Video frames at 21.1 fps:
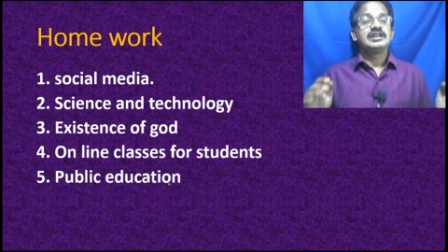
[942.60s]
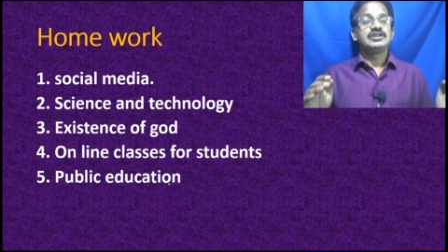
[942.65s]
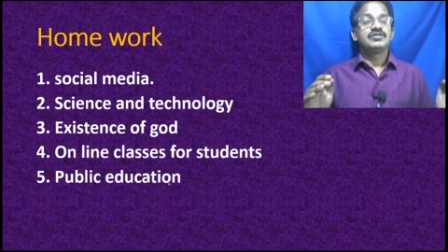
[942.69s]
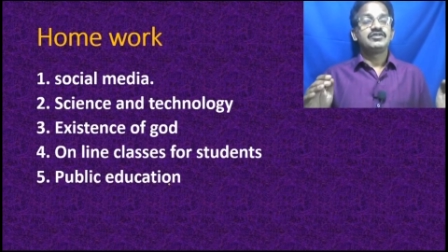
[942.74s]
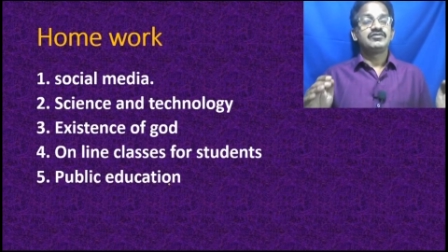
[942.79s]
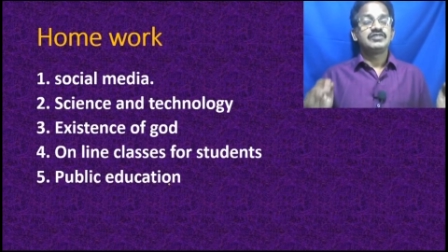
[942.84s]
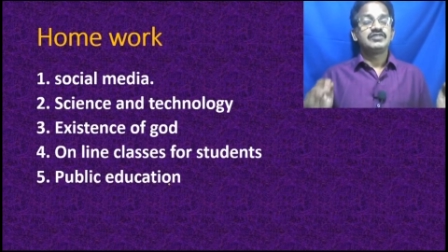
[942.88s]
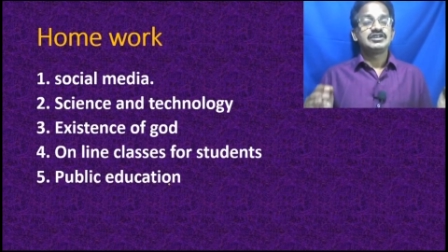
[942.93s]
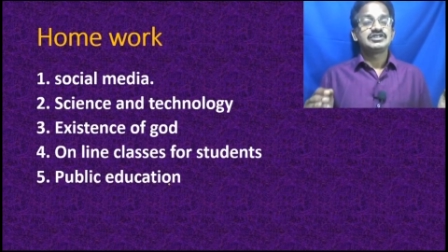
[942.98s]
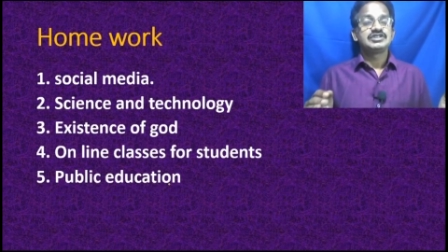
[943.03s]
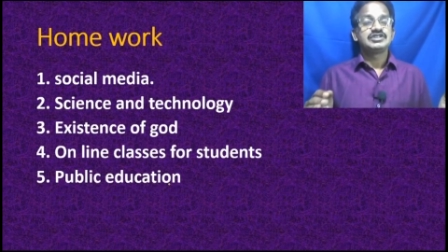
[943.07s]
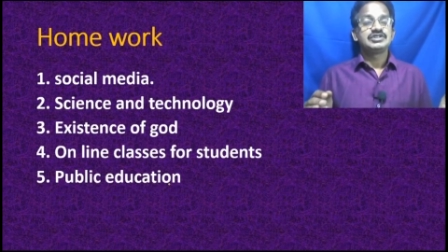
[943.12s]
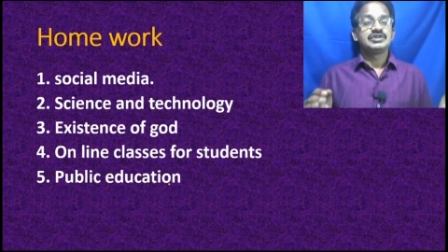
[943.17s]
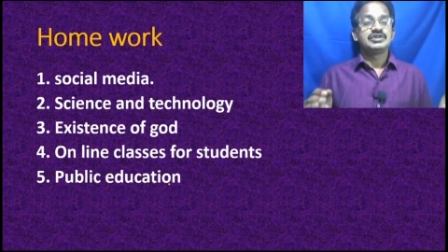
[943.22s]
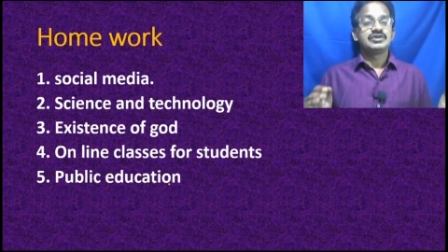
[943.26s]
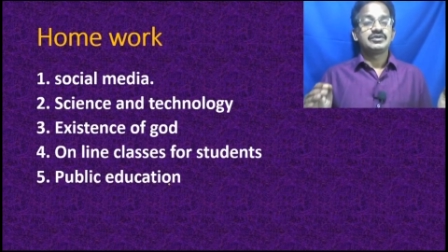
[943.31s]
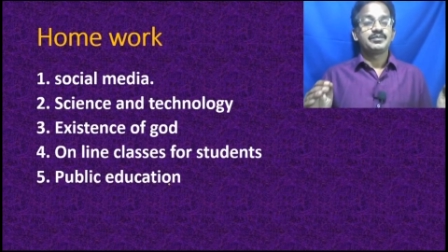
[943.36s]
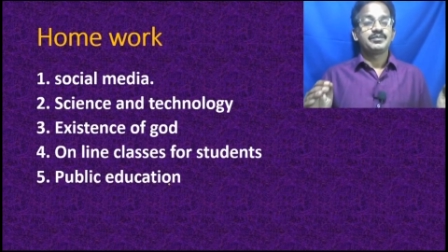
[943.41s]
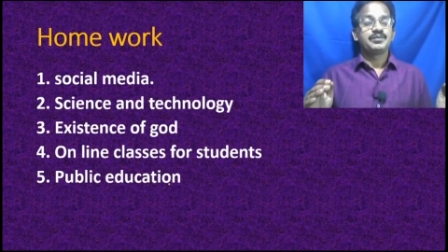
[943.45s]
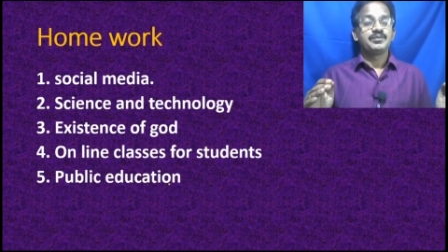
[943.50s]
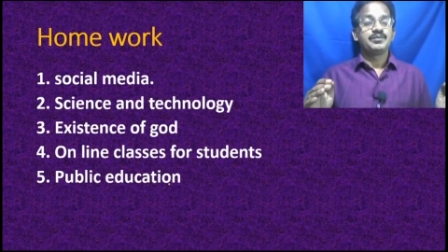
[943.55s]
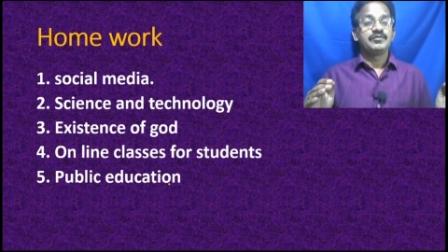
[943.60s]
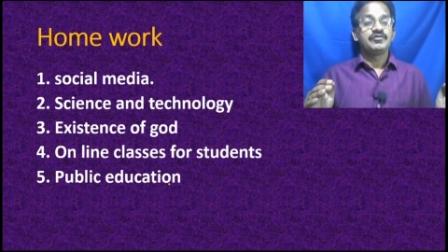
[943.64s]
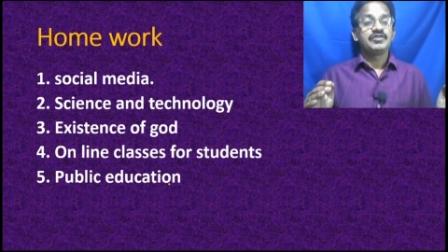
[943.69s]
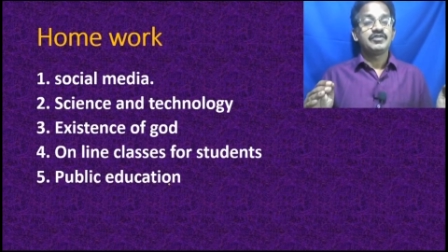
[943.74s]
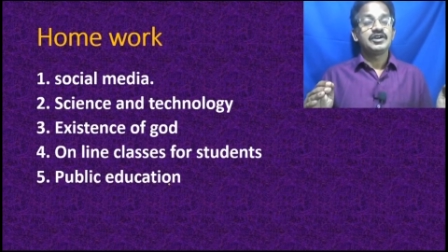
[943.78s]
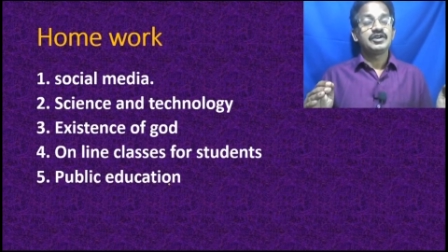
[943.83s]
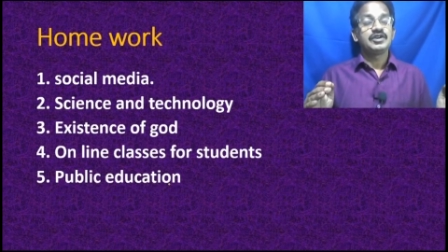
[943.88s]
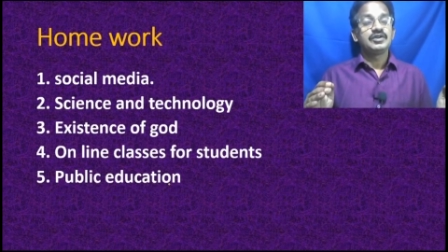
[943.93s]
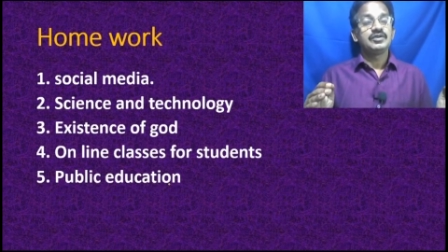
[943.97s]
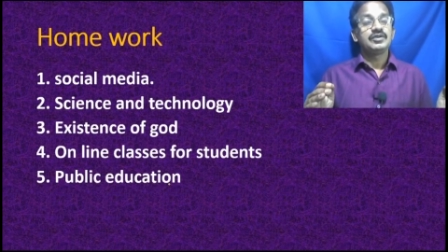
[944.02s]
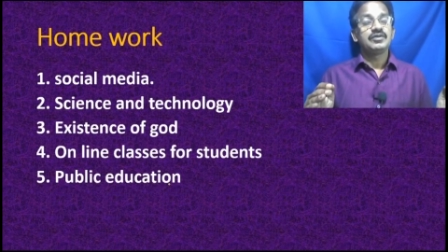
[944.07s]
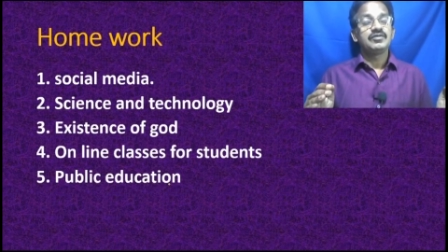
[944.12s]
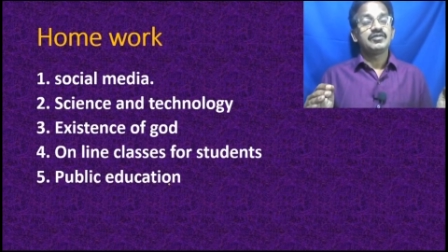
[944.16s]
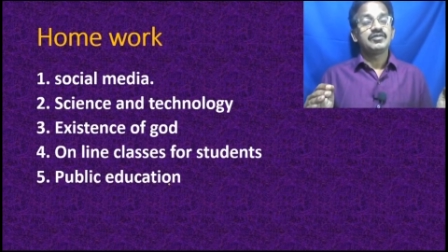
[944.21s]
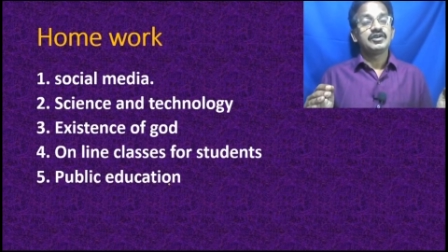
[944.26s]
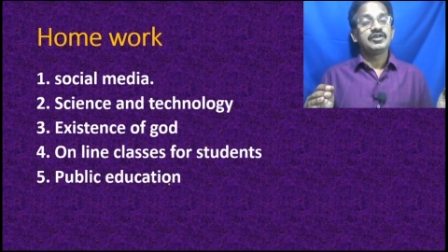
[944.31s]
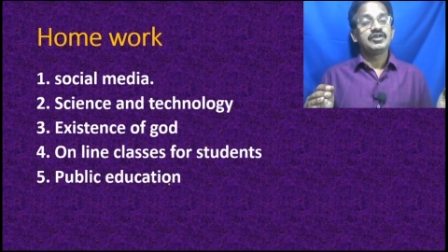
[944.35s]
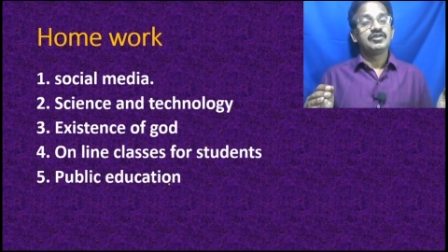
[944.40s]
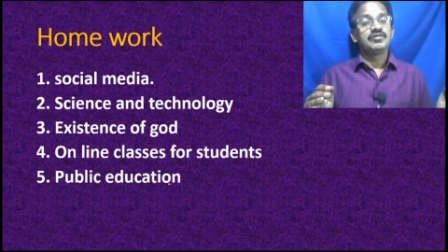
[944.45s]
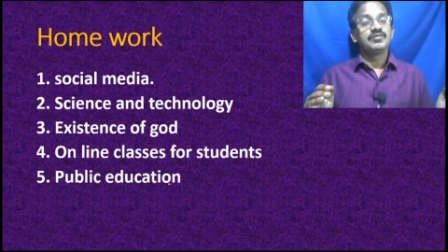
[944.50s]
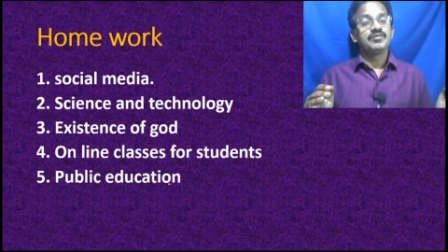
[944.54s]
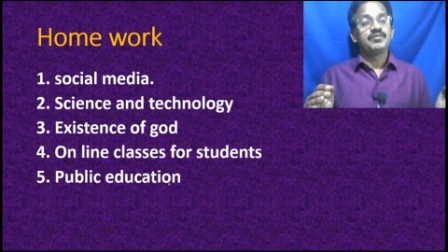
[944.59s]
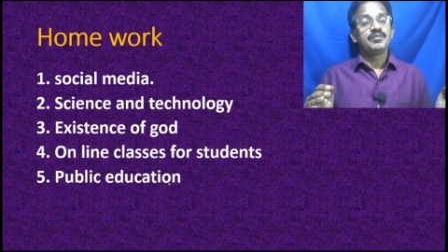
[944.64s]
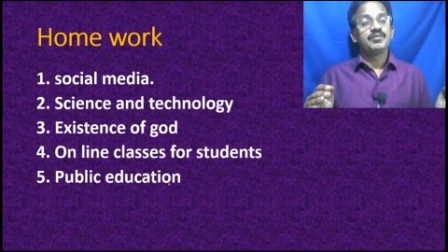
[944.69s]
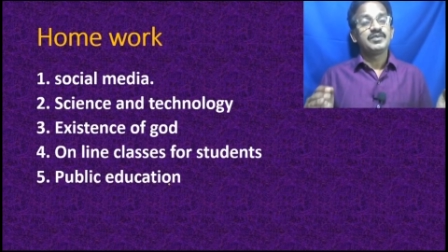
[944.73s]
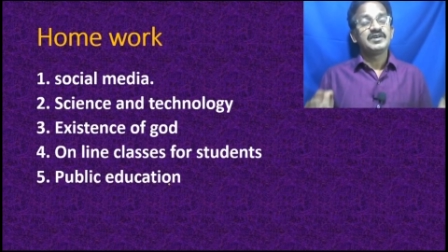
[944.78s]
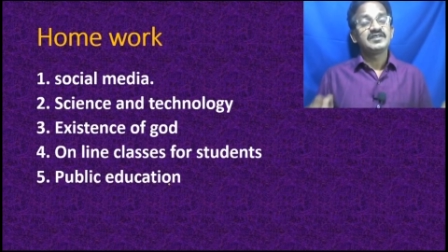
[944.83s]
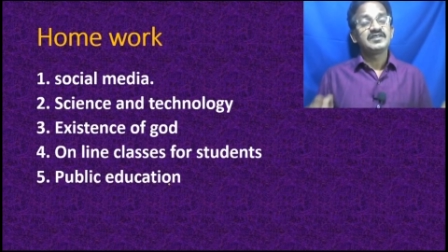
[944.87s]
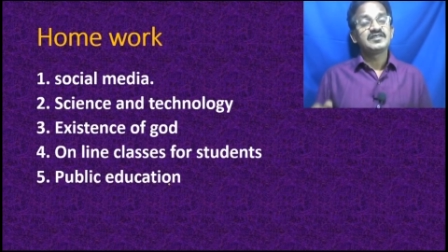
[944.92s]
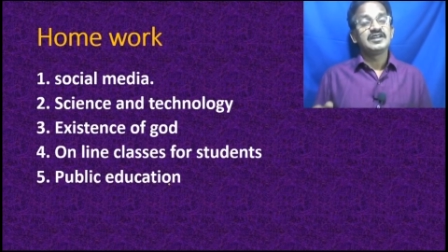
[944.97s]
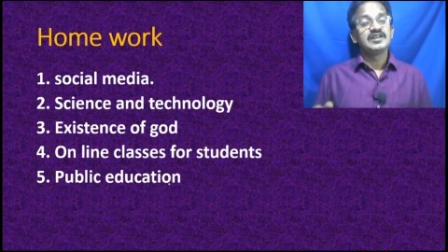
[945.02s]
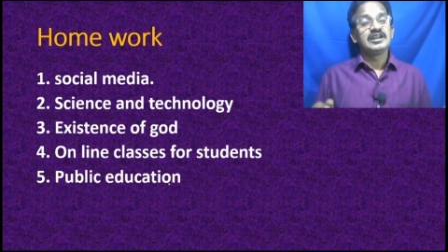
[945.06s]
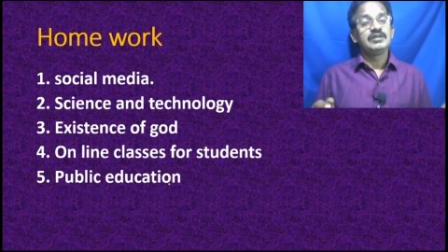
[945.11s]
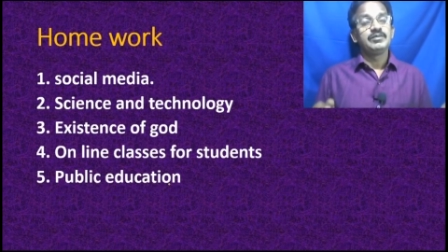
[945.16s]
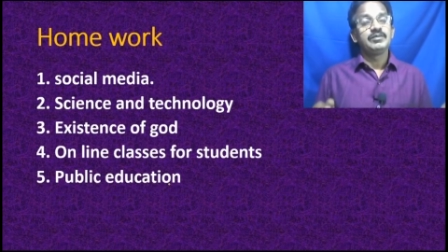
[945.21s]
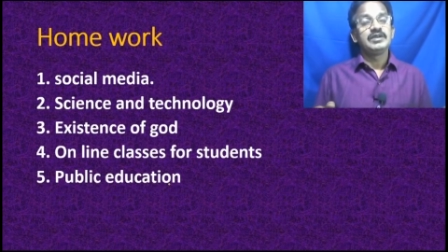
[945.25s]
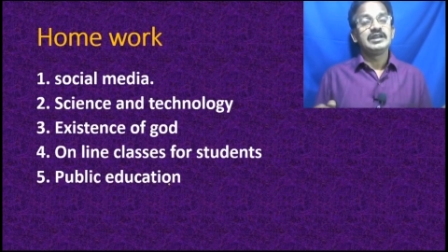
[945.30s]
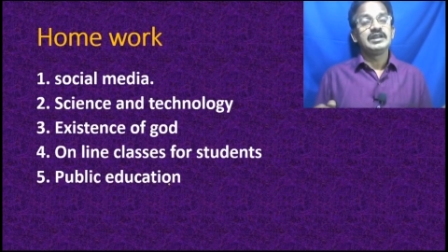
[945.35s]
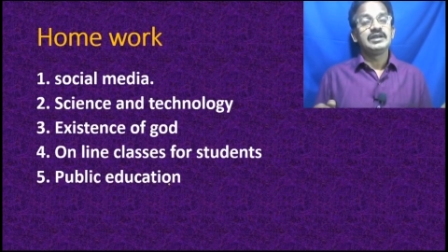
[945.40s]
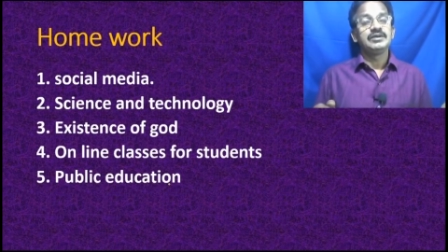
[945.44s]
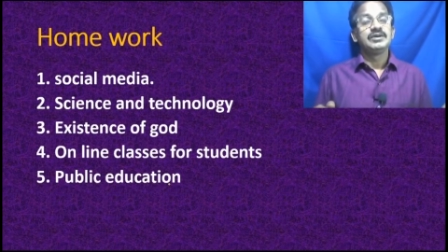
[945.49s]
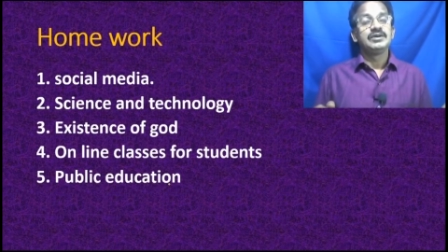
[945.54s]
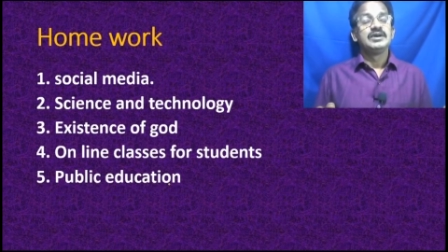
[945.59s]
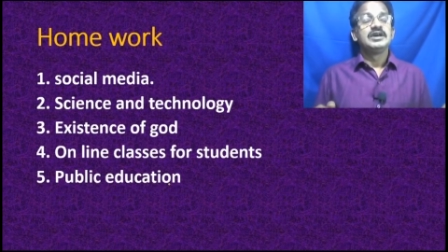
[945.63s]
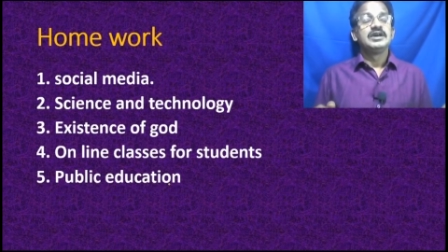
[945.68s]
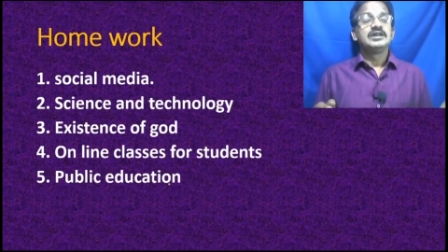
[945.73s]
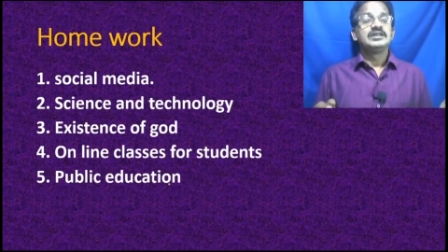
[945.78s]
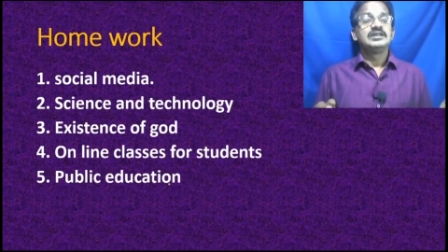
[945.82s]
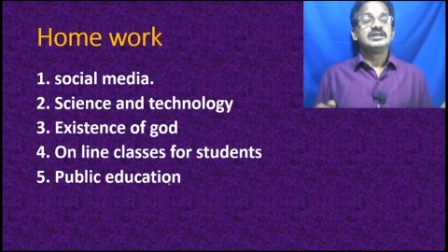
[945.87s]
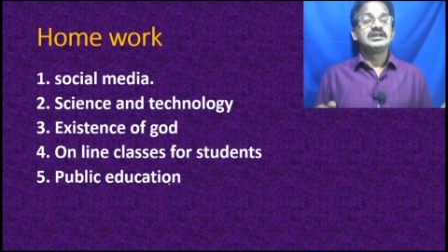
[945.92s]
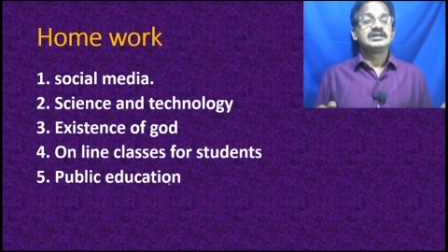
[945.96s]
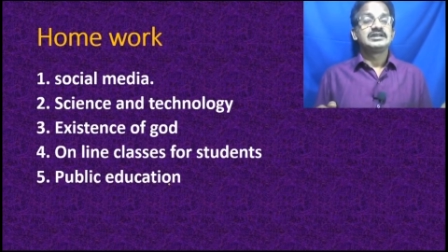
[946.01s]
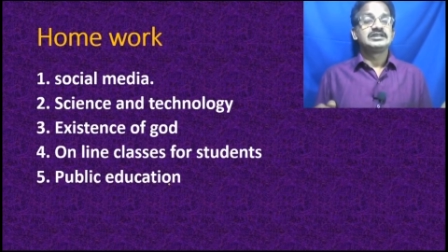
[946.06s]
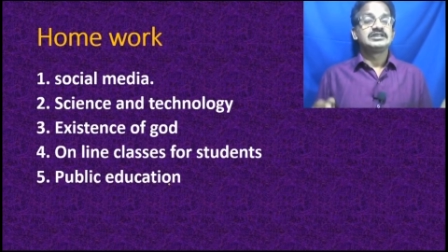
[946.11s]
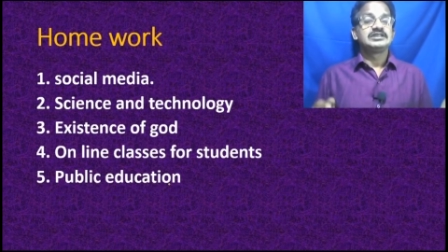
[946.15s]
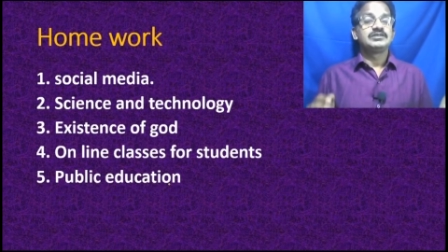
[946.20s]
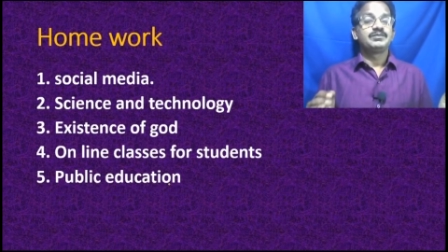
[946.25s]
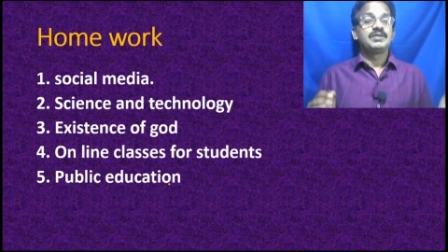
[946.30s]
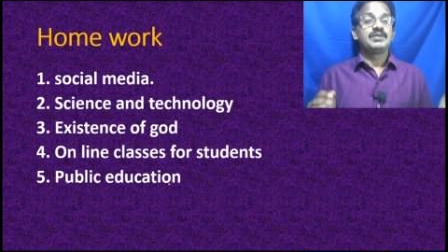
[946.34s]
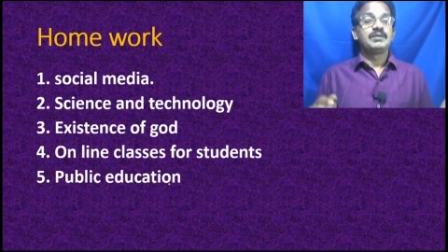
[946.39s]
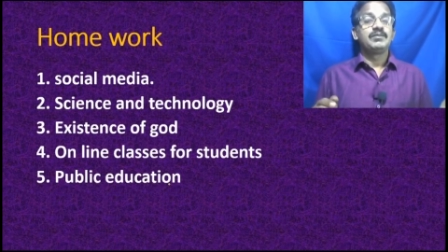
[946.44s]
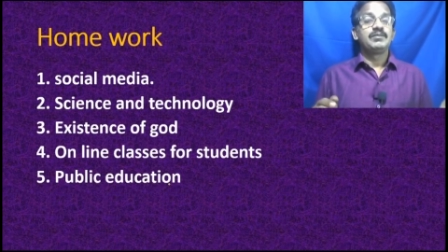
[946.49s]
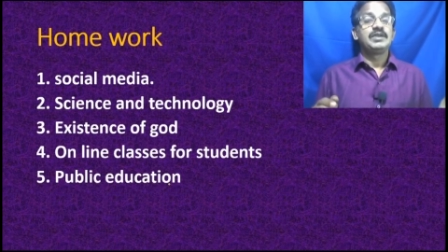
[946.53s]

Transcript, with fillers: and what's your what uh, what do you personally believe that uh,